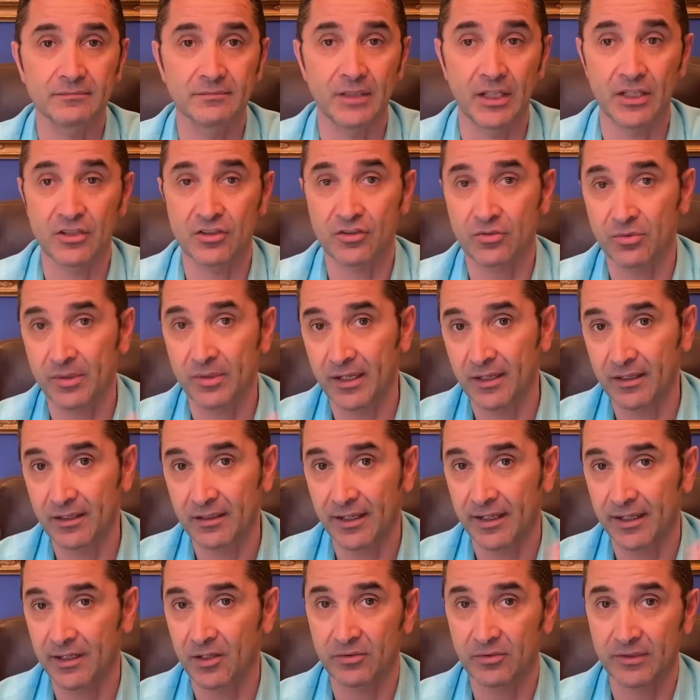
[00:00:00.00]

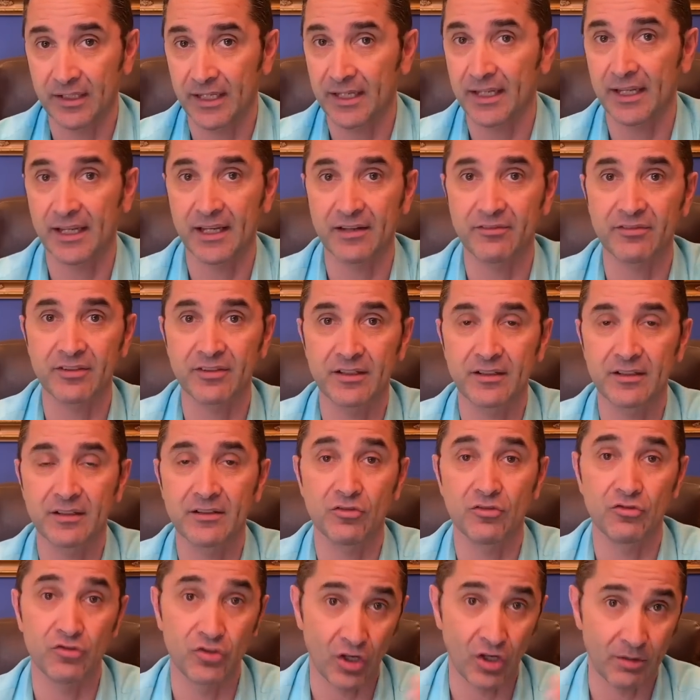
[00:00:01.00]
Israel, I know they have
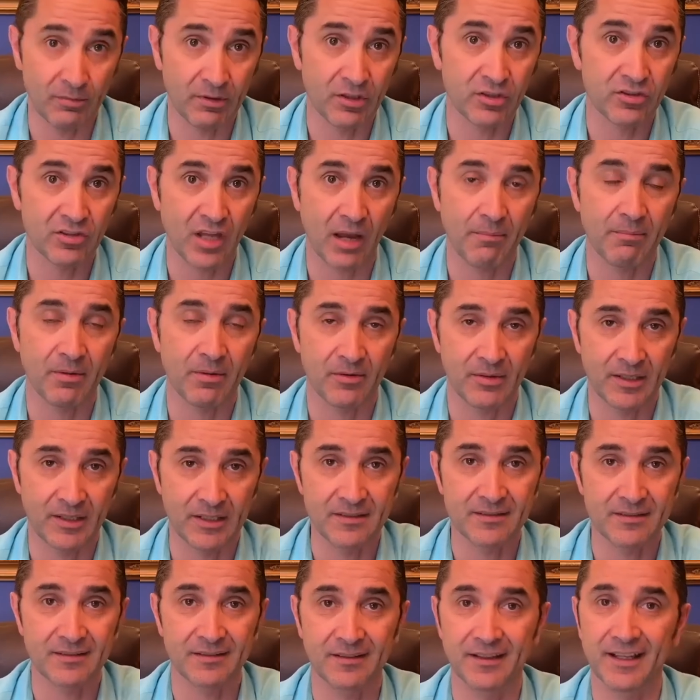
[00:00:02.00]
German
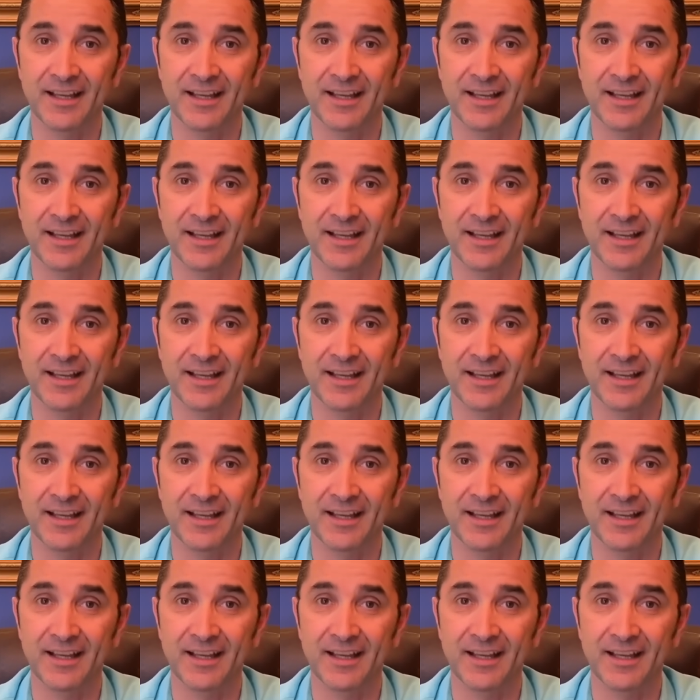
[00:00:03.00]
submarines,